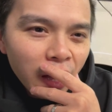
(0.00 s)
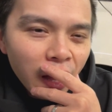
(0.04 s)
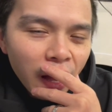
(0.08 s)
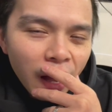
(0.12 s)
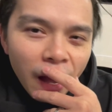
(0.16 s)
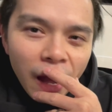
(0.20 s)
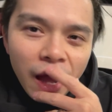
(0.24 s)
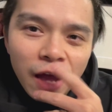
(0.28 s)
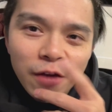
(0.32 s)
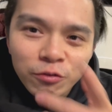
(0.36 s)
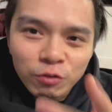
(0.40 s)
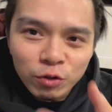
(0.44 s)

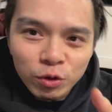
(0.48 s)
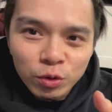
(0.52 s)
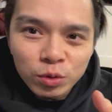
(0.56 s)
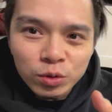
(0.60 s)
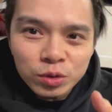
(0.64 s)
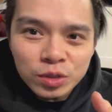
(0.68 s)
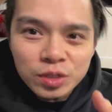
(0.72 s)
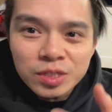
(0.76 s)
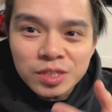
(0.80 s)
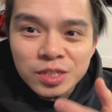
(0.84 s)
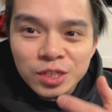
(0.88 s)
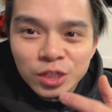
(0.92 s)
I've
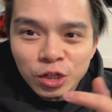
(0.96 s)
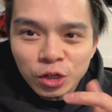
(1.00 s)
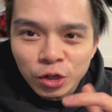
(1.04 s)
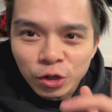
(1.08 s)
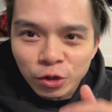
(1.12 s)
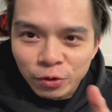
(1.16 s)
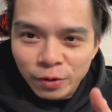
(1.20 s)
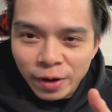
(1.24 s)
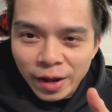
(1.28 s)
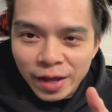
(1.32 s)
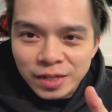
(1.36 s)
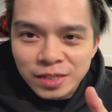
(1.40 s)
ordered the
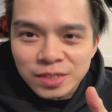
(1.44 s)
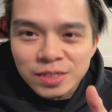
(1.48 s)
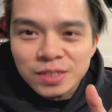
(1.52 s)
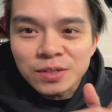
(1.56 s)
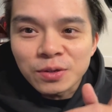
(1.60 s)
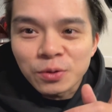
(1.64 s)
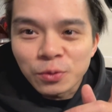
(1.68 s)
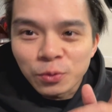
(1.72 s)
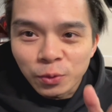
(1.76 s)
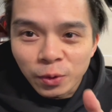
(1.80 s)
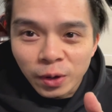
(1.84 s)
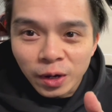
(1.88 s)
correct
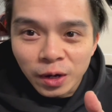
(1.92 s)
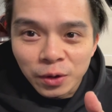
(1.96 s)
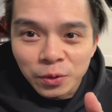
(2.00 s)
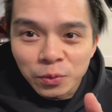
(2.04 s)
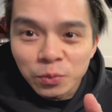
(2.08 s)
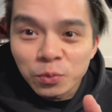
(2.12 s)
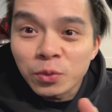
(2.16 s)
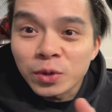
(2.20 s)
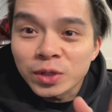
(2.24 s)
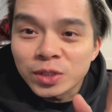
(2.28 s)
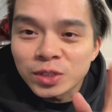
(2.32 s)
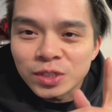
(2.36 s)

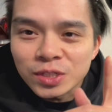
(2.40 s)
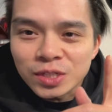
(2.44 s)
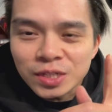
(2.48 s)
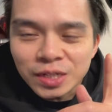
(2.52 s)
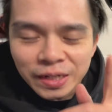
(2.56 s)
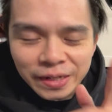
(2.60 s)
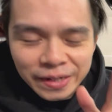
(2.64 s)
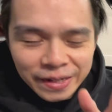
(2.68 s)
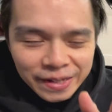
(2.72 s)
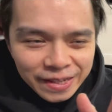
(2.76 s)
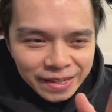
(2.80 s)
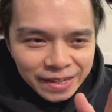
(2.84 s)
one, which is
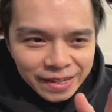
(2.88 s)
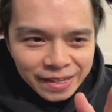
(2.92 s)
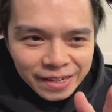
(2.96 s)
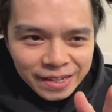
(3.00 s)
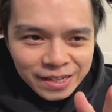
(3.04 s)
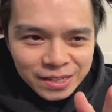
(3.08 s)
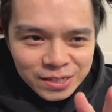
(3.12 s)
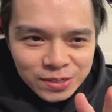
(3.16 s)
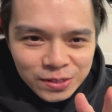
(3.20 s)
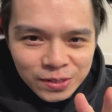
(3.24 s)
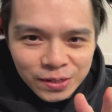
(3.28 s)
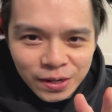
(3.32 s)

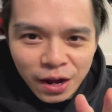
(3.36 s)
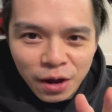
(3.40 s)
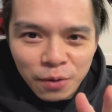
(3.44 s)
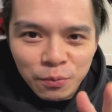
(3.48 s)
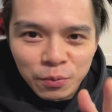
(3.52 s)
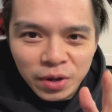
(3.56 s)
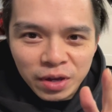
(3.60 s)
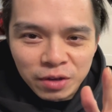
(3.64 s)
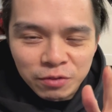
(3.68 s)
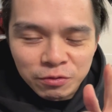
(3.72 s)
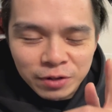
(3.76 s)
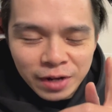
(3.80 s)
clear, so I'm
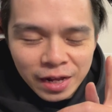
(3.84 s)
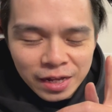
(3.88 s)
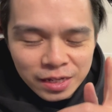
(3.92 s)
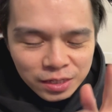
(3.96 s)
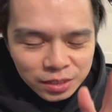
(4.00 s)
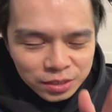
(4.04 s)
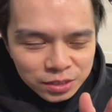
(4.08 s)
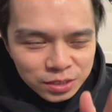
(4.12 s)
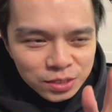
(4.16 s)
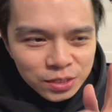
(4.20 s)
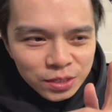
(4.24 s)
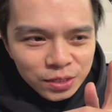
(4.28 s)
waiting for
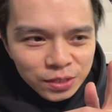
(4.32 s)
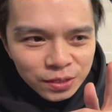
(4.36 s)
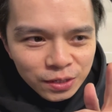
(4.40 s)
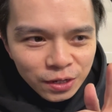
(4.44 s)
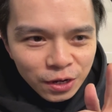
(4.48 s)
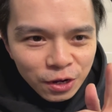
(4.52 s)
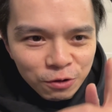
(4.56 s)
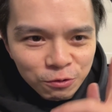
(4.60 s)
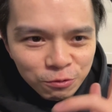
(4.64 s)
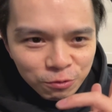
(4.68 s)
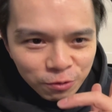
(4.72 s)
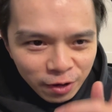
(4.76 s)
that to
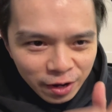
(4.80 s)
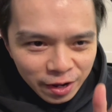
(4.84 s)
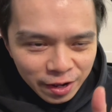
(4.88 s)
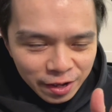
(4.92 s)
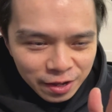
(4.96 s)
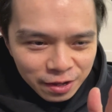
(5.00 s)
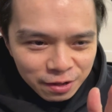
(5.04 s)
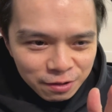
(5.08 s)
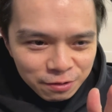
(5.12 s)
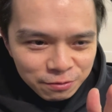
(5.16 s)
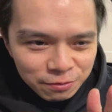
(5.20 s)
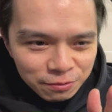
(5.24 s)

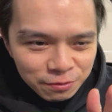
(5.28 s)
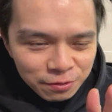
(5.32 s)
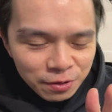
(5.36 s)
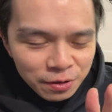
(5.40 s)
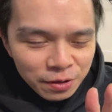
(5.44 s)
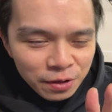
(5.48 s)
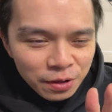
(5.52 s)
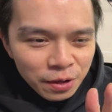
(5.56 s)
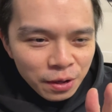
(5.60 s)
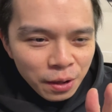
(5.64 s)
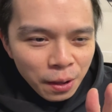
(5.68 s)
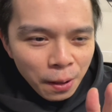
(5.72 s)
arrive,
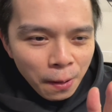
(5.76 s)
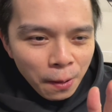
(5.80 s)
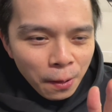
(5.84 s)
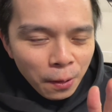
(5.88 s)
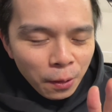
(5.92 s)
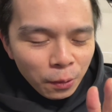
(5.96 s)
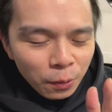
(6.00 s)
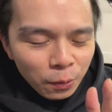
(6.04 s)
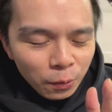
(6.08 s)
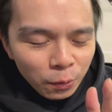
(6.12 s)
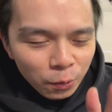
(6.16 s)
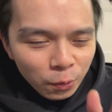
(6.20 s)

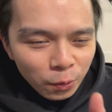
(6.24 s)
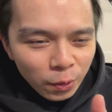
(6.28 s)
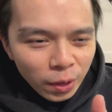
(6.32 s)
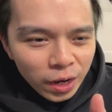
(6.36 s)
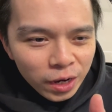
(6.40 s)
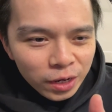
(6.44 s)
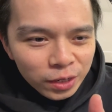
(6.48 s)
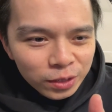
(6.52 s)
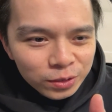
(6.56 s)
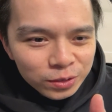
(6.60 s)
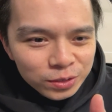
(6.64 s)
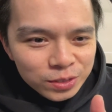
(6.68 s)

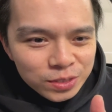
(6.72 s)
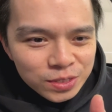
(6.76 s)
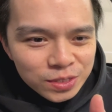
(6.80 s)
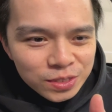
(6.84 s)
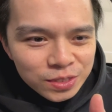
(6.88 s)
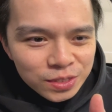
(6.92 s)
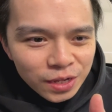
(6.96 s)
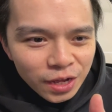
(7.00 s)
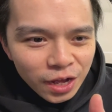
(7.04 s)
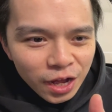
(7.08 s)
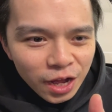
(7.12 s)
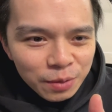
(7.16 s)

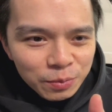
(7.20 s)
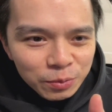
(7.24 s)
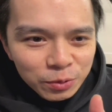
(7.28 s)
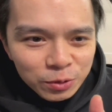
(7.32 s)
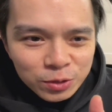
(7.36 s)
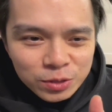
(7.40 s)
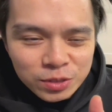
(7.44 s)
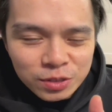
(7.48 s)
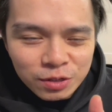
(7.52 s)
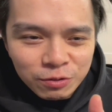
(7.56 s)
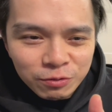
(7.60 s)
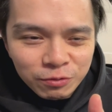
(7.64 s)
whilst I'm
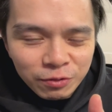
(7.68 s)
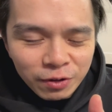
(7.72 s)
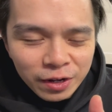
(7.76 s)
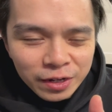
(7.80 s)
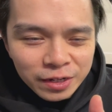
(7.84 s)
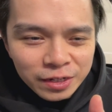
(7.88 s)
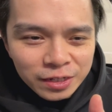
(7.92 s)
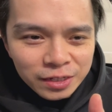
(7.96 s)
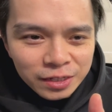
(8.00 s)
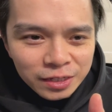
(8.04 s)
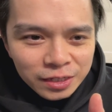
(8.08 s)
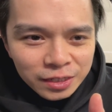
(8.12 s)
also
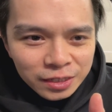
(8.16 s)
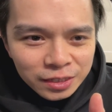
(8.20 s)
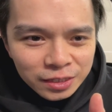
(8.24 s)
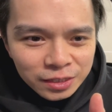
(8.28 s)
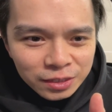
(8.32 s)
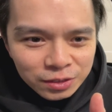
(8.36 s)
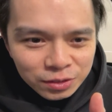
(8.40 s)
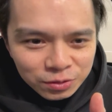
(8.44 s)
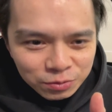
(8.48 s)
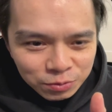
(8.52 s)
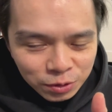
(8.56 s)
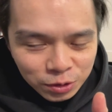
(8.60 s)
trying
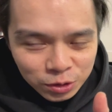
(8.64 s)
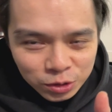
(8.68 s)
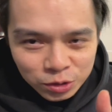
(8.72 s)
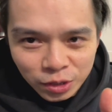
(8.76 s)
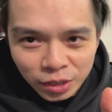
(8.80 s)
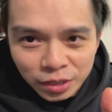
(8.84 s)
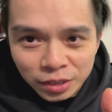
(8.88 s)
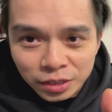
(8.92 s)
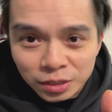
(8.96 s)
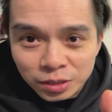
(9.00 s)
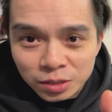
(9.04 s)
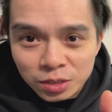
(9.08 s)

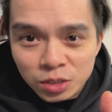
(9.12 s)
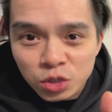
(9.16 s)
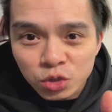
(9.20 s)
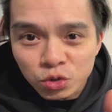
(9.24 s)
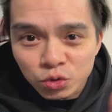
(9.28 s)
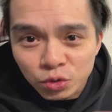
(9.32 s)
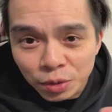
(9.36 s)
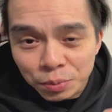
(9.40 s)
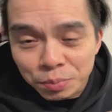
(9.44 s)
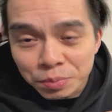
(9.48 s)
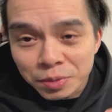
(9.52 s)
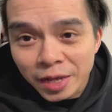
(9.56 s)
to
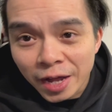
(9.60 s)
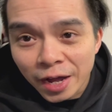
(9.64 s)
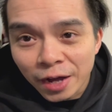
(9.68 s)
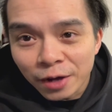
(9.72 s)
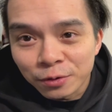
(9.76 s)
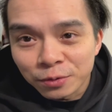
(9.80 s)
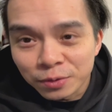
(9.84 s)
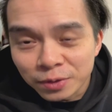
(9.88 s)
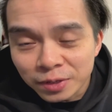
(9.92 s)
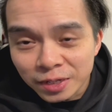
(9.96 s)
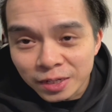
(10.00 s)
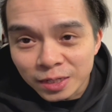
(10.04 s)
strip
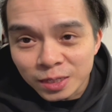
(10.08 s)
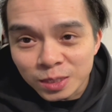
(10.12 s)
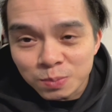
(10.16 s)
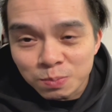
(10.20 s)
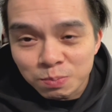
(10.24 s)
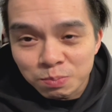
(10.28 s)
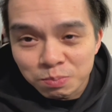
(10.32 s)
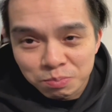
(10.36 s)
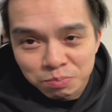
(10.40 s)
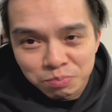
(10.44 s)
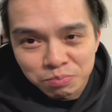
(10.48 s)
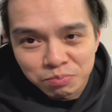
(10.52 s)
down this
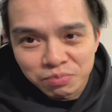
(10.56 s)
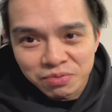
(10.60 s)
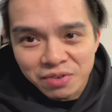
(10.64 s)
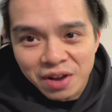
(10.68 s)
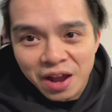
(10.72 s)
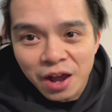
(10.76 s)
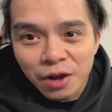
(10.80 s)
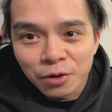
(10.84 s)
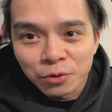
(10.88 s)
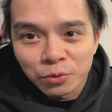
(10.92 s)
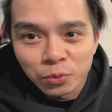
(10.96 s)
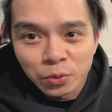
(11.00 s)

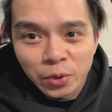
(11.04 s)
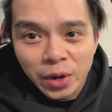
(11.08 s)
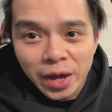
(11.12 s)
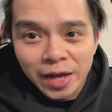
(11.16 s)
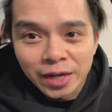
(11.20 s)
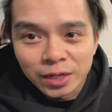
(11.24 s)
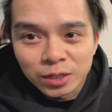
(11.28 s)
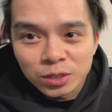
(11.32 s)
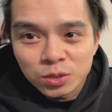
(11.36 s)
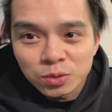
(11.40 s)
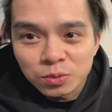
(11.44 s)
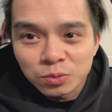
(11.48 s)
brown
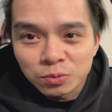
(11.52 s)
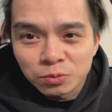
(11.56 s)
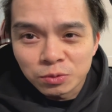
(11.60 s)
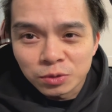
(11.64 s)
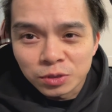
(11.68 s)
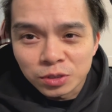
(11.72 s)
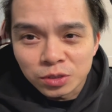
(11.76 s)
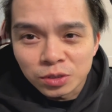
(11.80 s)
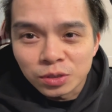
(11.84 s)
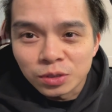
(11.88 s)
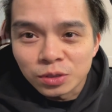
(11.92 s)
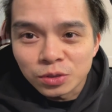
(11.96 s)
wax,
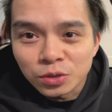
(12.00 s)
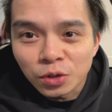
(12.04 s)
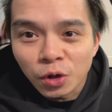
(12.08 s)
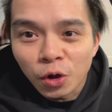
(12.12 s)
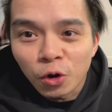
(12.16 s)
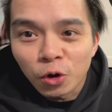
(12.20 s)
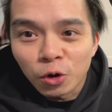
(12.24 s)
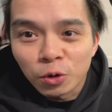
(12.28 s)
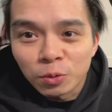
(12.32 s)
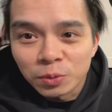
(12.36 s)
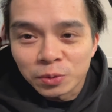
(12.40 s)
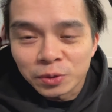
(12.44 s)
which looks
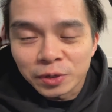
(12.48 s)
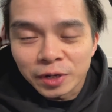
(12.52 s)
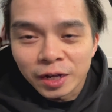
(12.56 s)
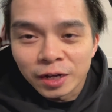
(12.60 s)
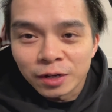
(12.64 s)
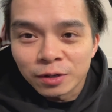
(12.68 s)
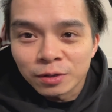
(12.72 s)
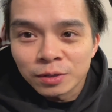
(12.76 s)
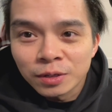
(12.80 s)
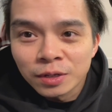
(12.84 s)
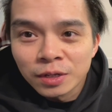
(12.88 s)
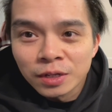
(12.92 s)
horrible
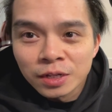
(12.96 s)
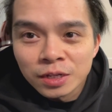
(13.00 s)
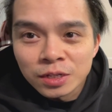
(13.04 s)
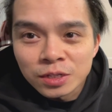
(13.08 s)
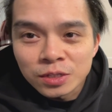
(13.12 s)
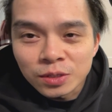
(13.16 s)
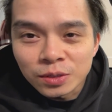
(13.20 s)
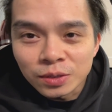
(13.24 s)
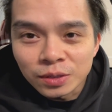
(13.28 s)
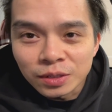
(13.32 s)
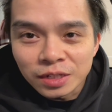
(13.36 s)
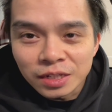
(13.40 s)
now.
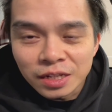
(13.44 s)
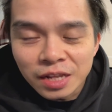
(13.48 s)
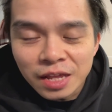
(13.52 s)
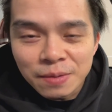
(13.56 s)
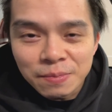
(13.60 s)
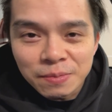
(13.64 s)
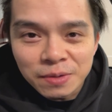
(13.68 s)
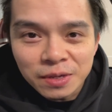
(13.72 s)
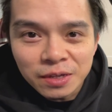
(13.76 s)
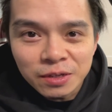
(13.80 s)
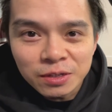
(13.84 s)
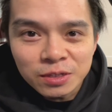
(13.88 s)
So
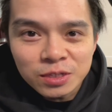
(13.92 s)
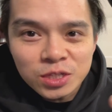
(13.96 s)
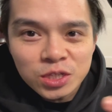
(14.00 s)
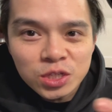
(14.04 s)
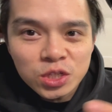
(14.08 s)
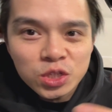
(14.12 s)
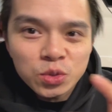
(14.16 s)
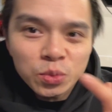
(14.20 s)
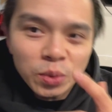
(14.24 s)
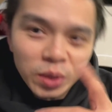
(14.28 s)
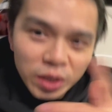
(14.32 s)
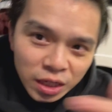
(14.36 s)
let me
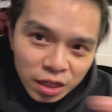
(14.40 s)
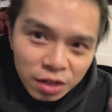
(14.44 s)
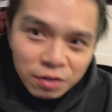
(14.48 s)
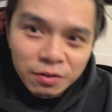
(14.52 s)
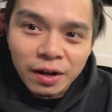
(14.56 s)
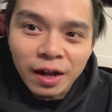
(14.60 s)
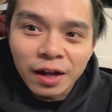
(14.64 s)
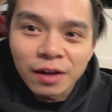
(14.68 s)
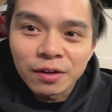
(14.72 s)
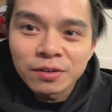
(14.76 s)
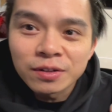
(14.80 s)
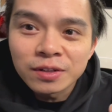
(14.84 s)
swing it
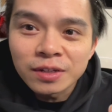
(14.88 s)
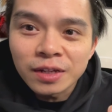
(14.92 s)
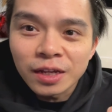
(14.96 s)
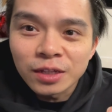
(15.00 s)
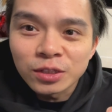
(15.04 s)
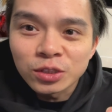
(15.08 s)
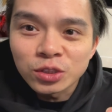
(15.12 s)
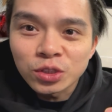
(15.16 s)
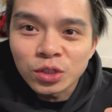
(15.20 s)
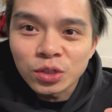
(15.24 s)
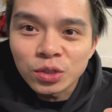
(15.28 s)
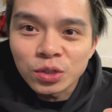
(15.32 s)
around
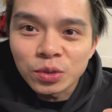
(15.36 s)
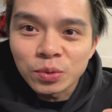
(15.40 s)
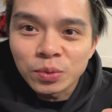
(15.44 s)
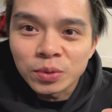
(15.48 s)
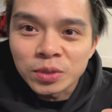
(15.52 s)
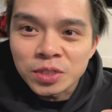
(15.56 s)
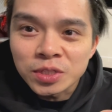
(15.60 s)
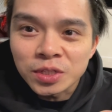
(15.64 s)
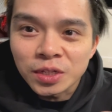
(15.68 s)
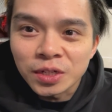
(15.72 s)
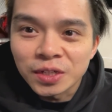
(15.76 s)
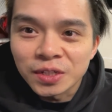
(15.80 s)
and show you
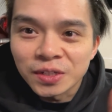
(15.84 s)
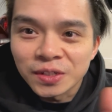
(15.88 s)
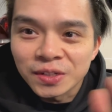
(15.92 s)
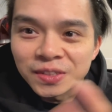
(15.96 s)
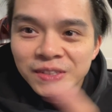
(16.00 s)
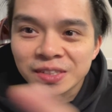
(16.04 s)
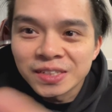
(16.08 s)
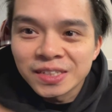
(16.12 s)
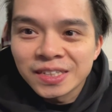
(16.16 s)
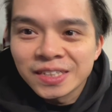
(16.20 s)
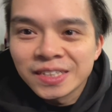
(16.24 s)
what's going on.